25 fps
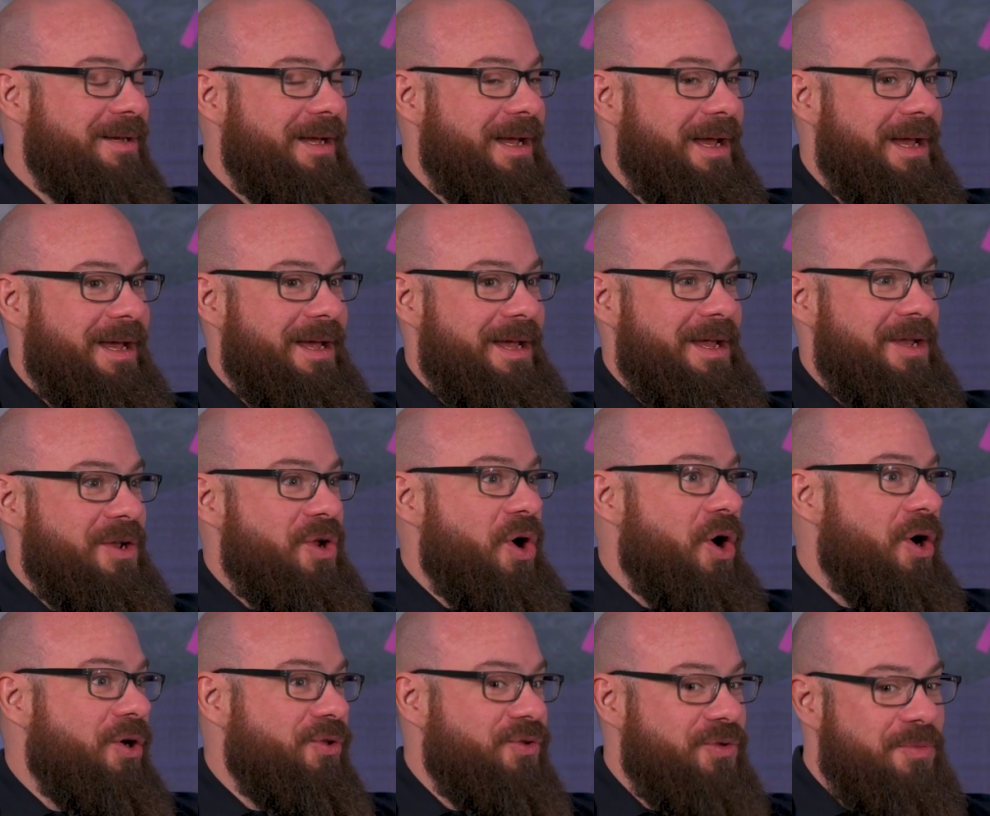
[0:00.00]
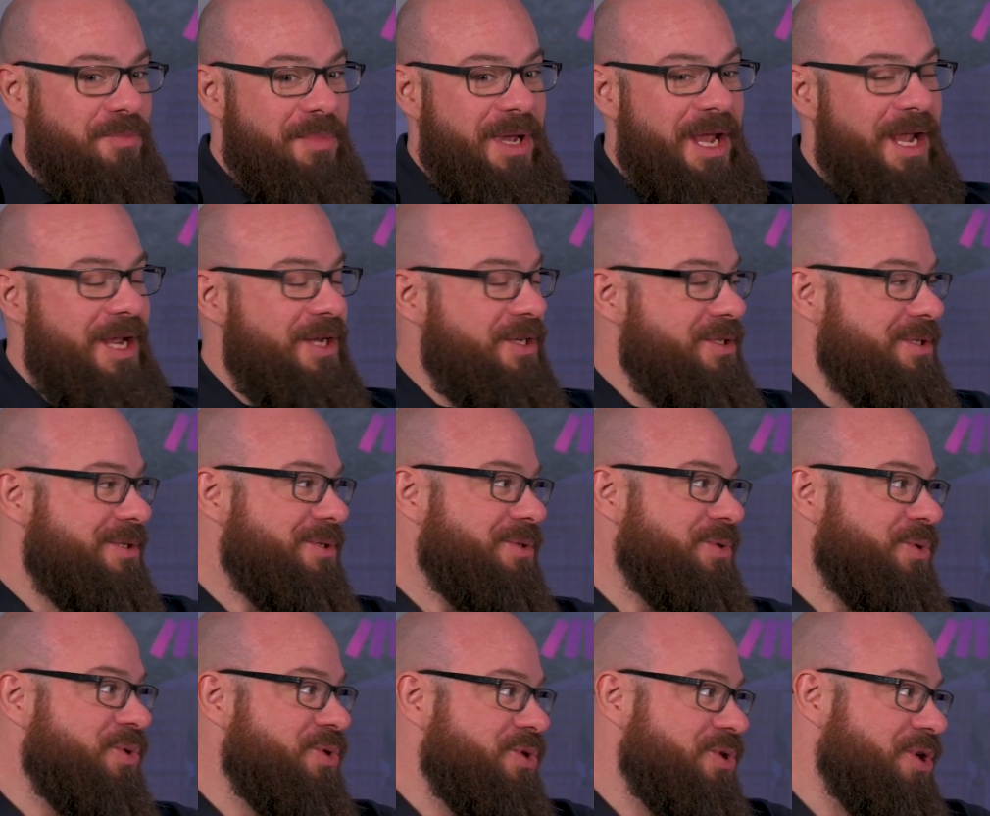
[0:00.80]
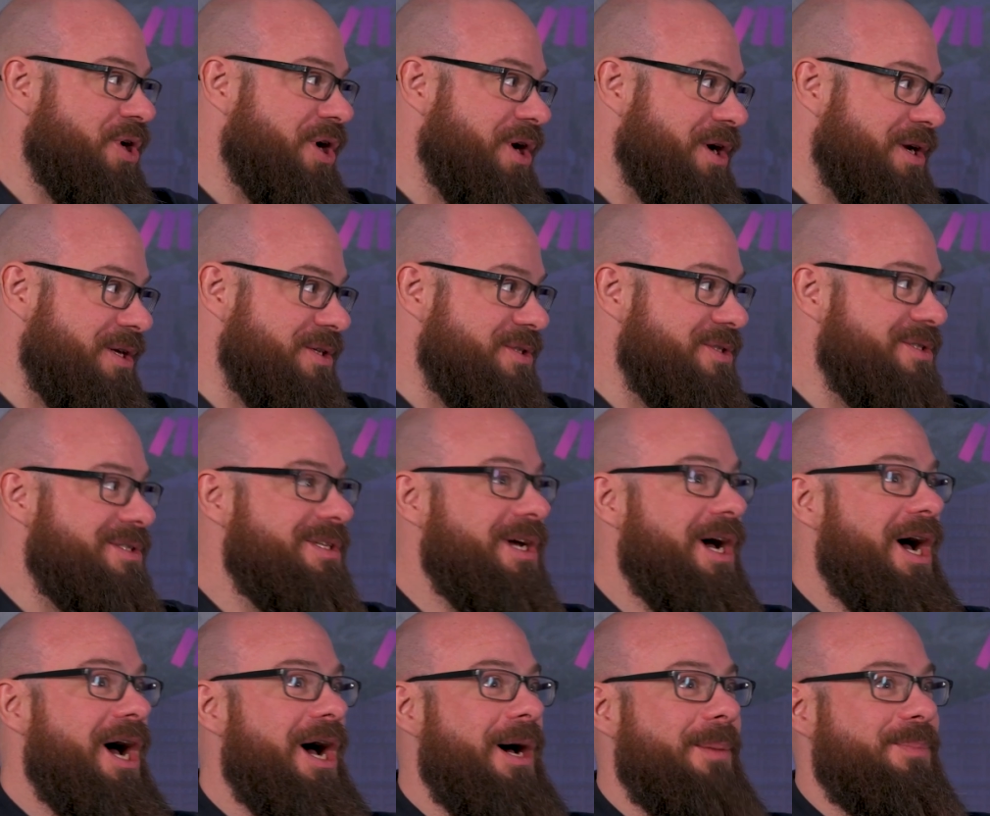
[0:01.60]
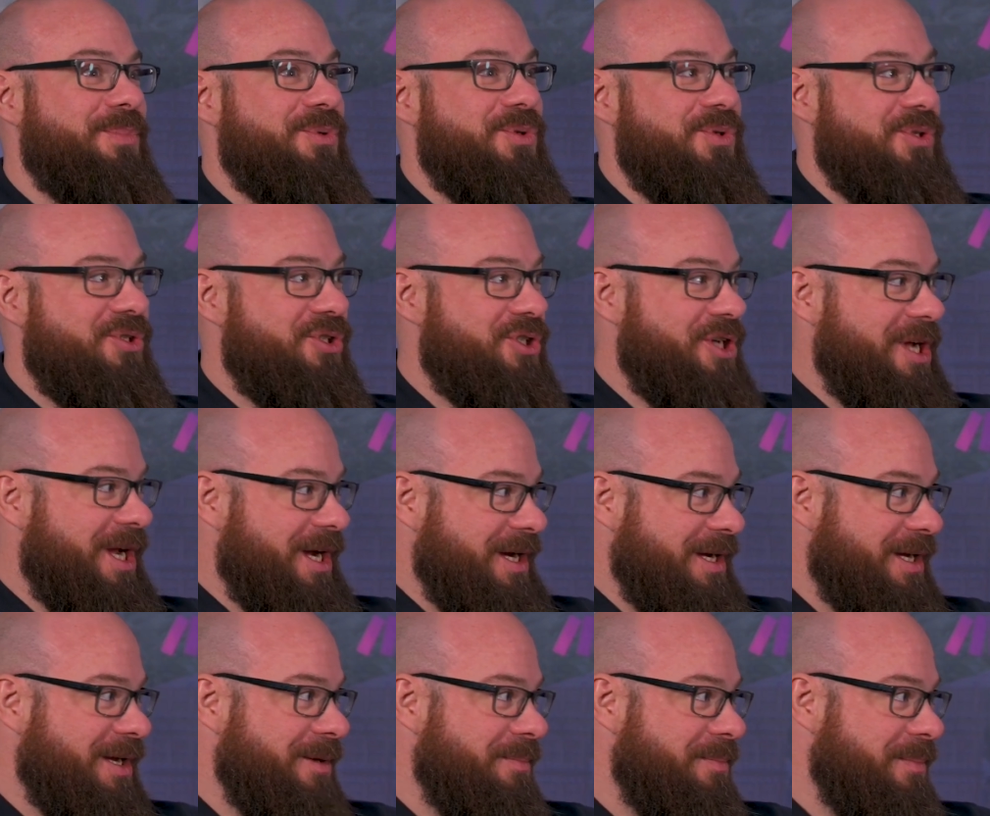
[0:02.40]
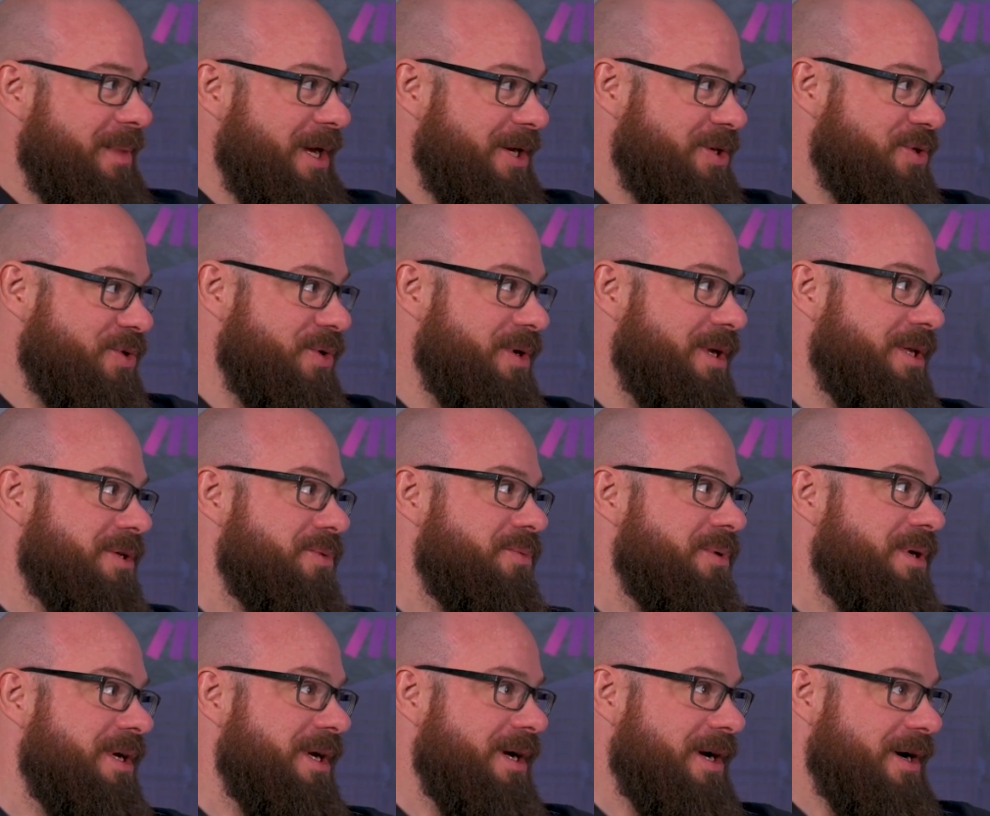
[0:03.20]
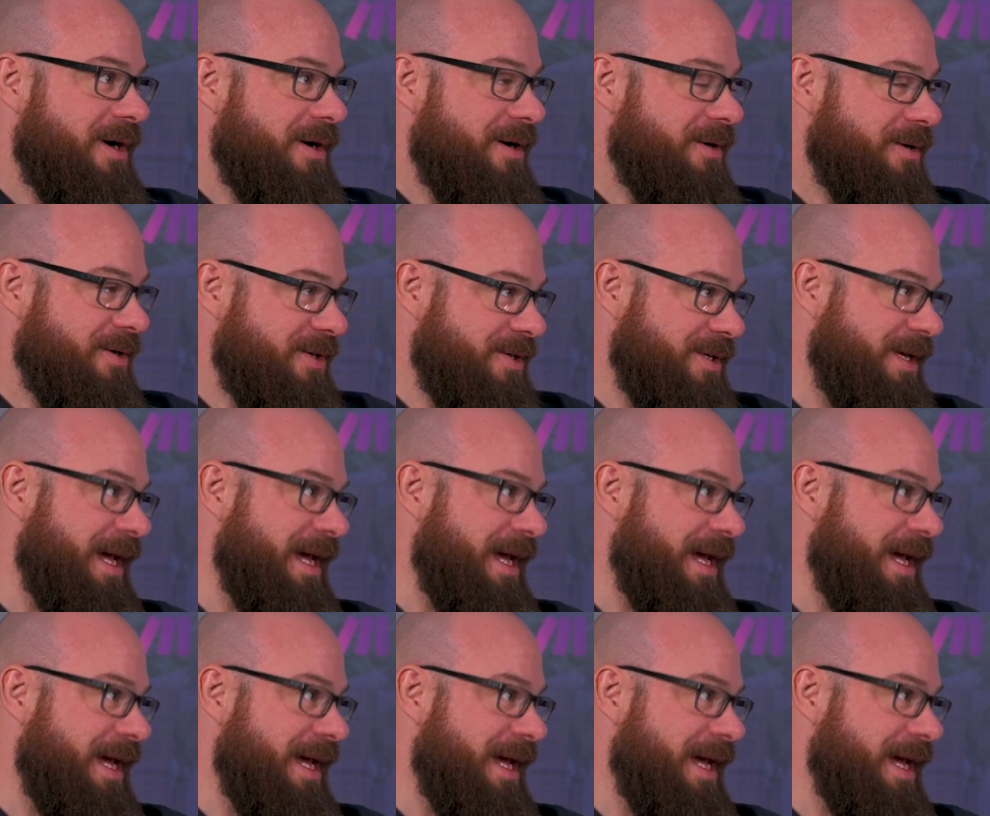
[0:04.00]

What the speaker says: and automation to start and stop to check and make sure that we are